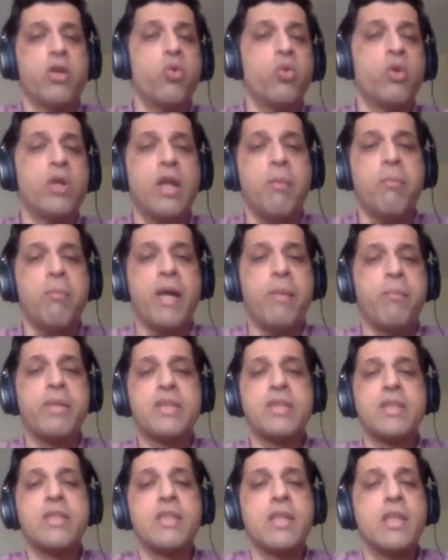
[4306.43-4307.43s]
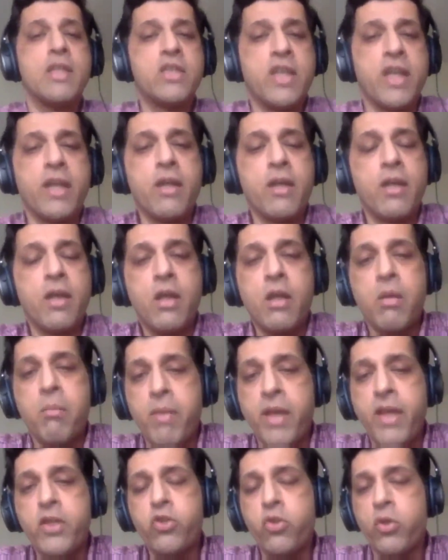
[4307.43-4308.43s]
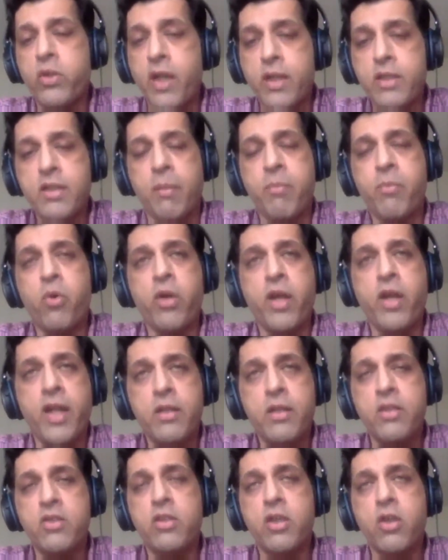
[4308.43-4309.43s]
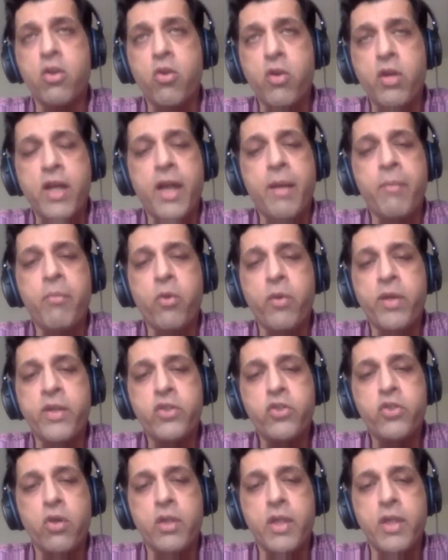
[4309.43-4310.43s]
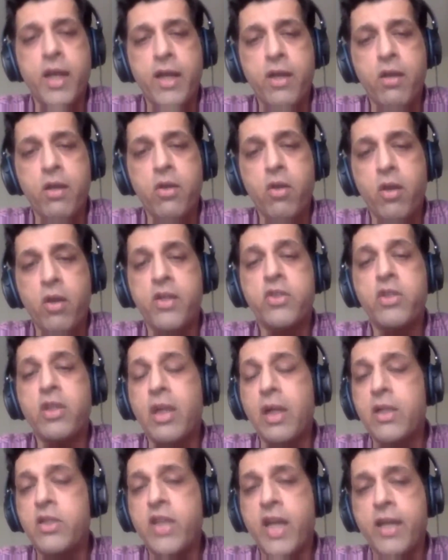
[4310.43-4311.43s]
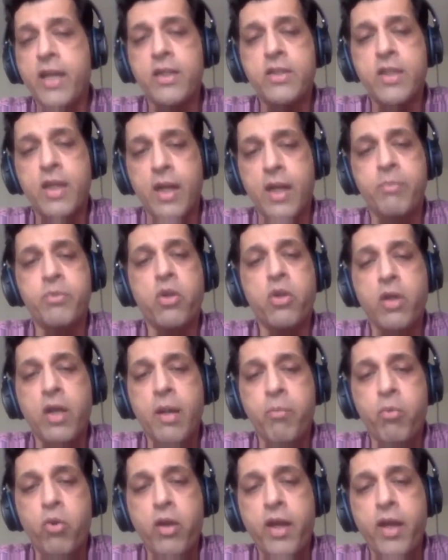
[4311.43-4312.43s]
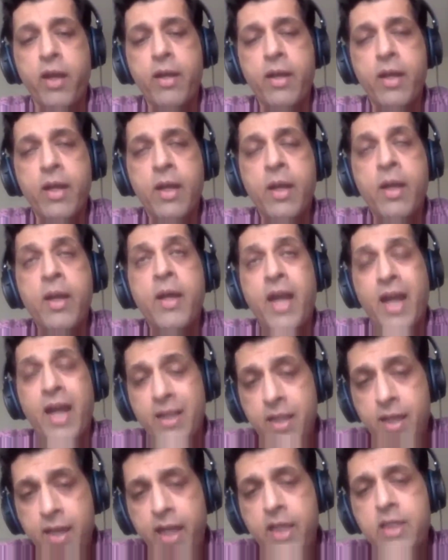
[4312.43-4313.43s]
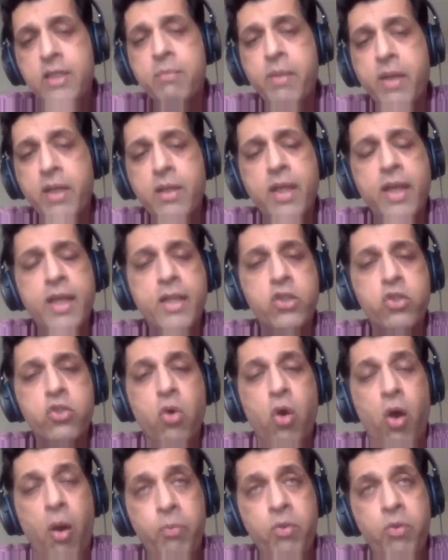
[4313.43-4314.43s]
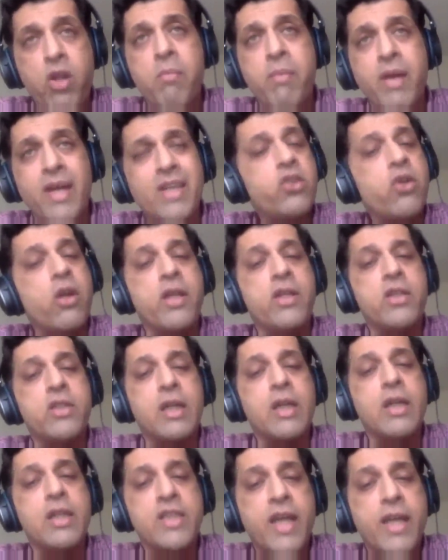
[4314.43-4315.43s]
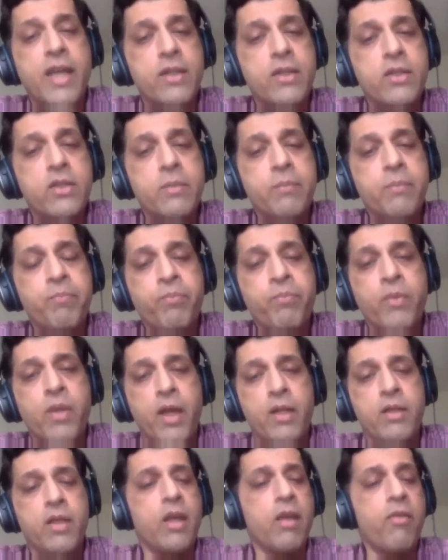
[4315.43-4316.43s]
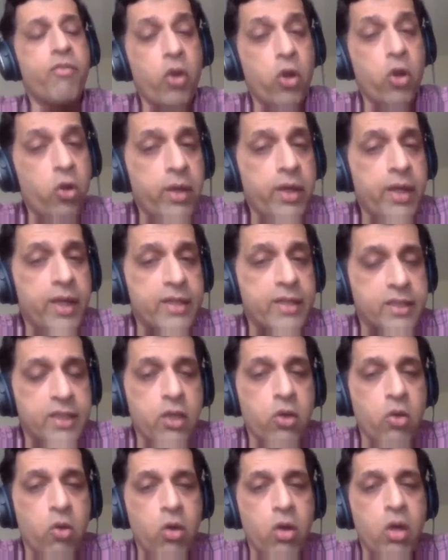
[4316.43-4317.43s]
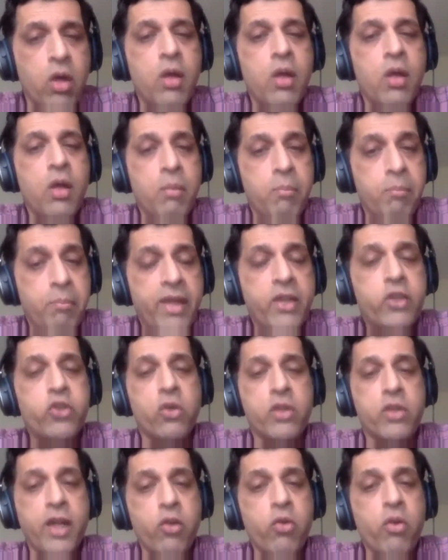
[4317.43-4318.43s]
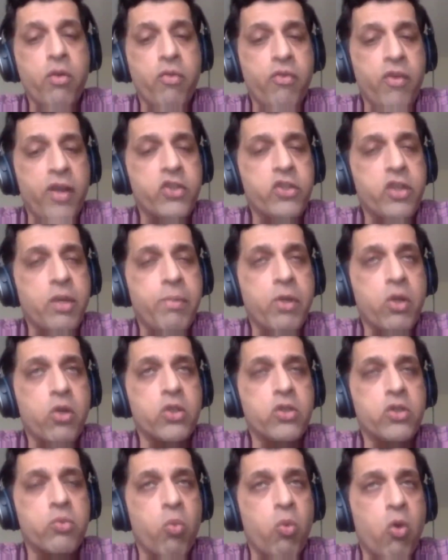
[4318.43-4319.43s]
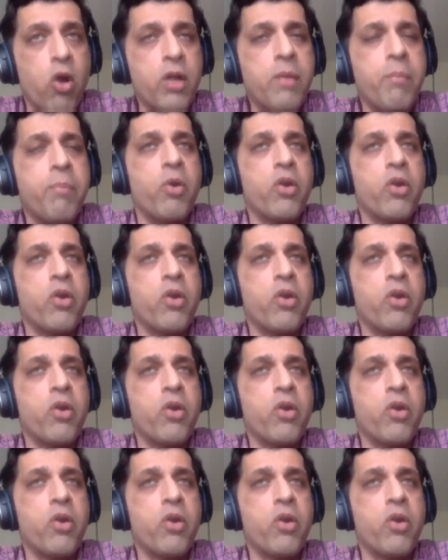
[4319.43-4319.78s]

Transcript: whether you have a Google My Business listing, make sure that it's up to date. This is a good time to ensure that your digital channels are absolutely up to date. And the next big thing is to optimize your digital channels. I think if you're doing SEO, make sure that you refresh it,